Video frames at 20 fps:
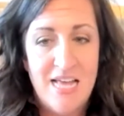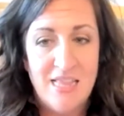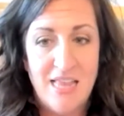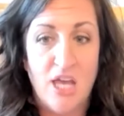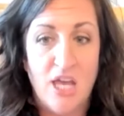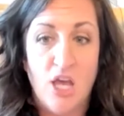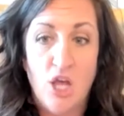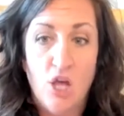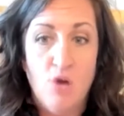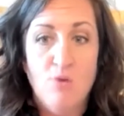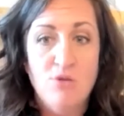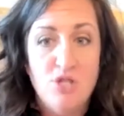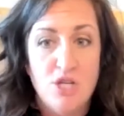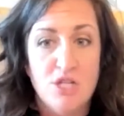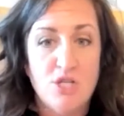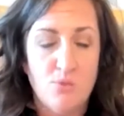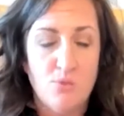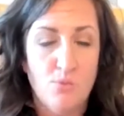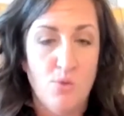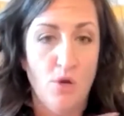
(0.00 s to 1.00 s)
Like you
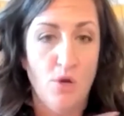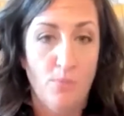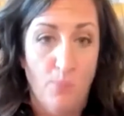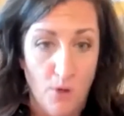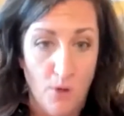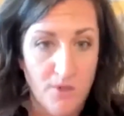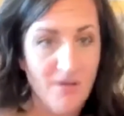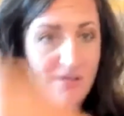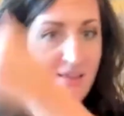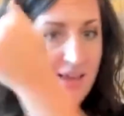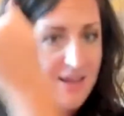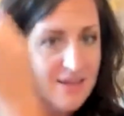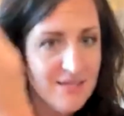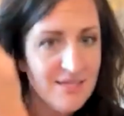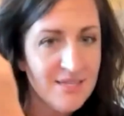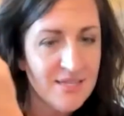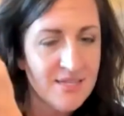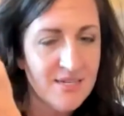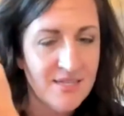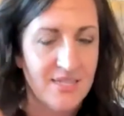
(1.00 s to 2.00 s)
pulled a
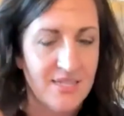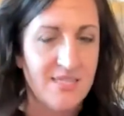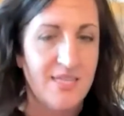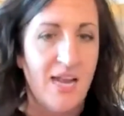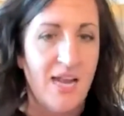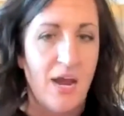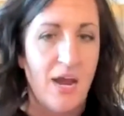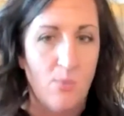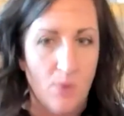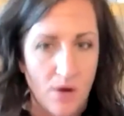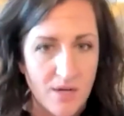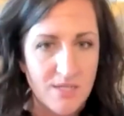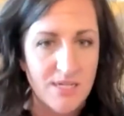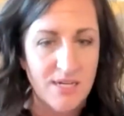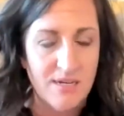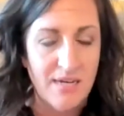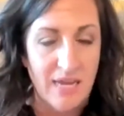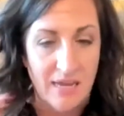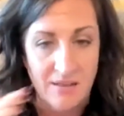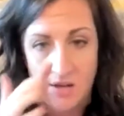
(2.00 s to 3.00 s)
list that said I worked
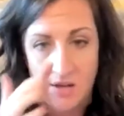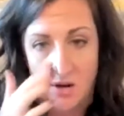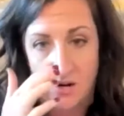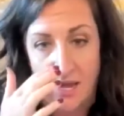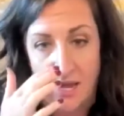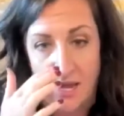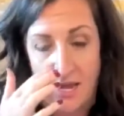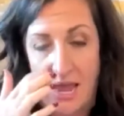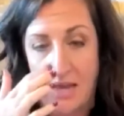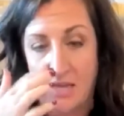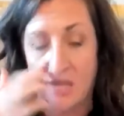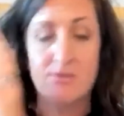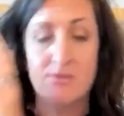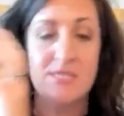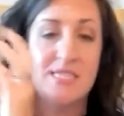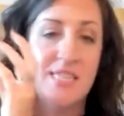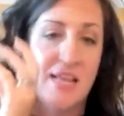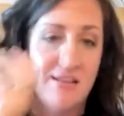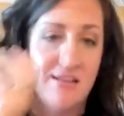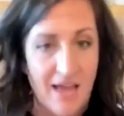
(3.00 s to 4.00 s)
in e-learning and you
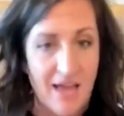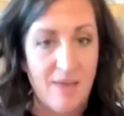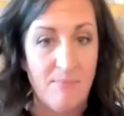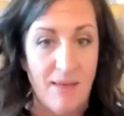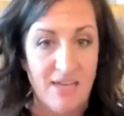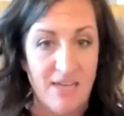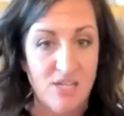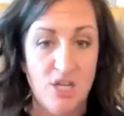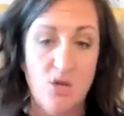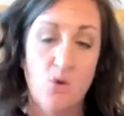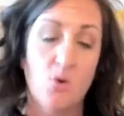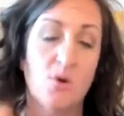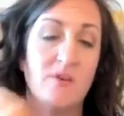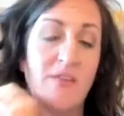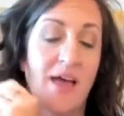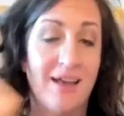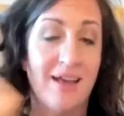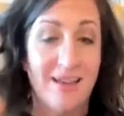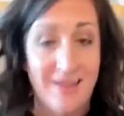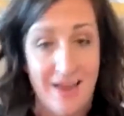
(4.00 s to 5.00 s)
sent that
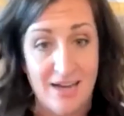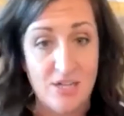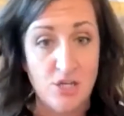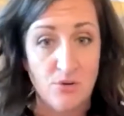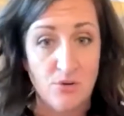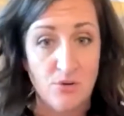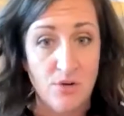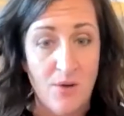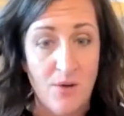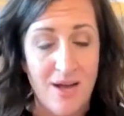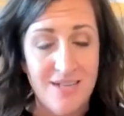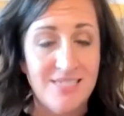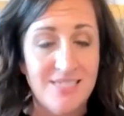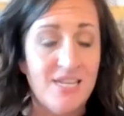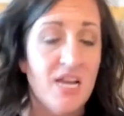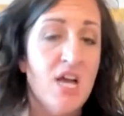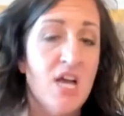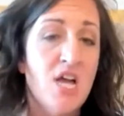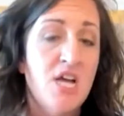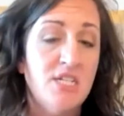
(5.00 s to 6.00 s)
connection
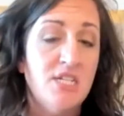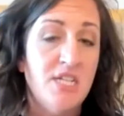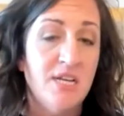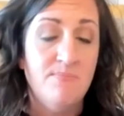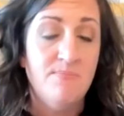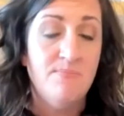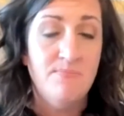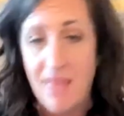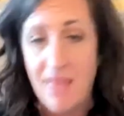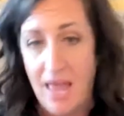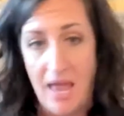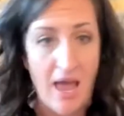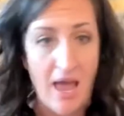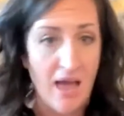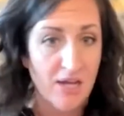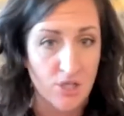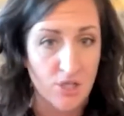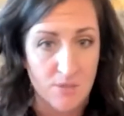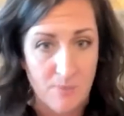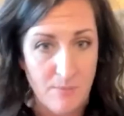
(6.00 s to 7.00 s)
request to
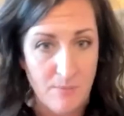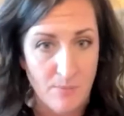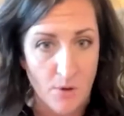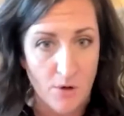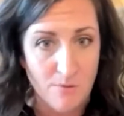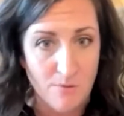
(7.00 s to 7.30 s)
800 people.